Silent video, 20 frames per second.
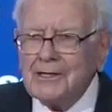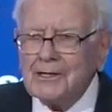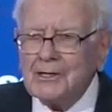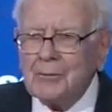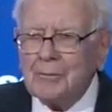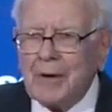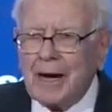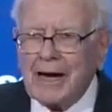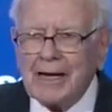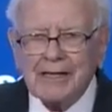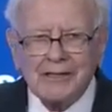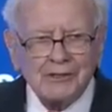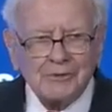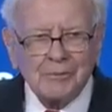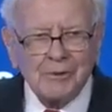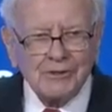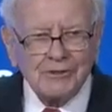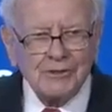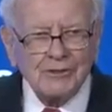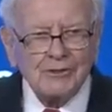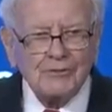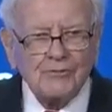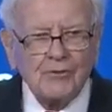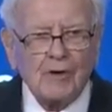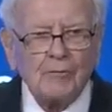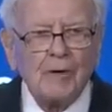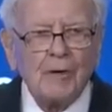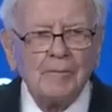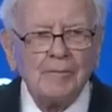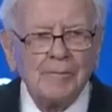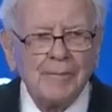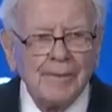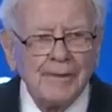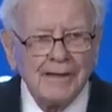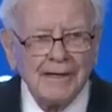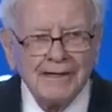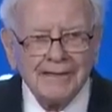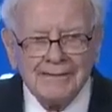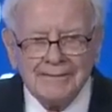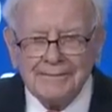to buy his business from him,
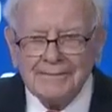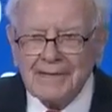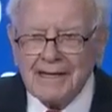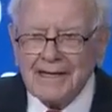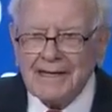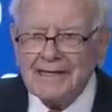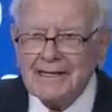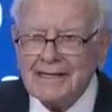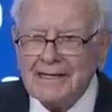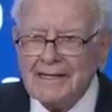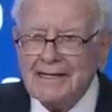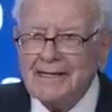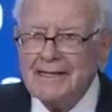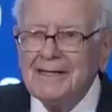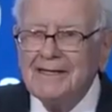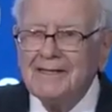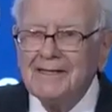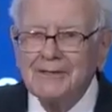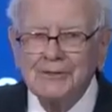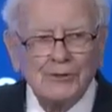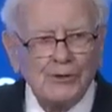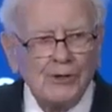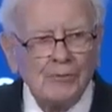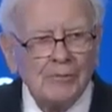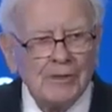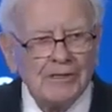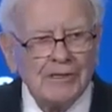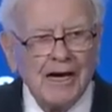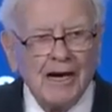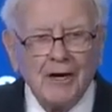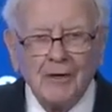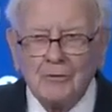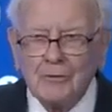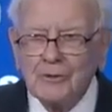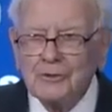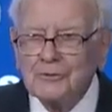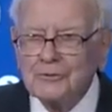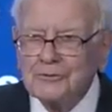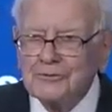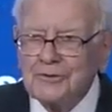and he turned me down,
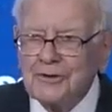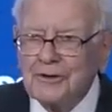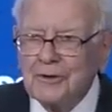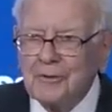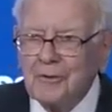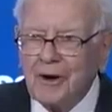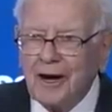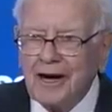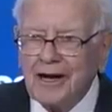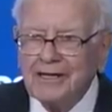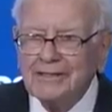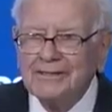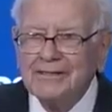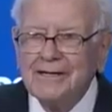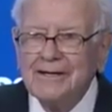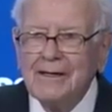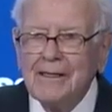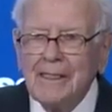which was very wise.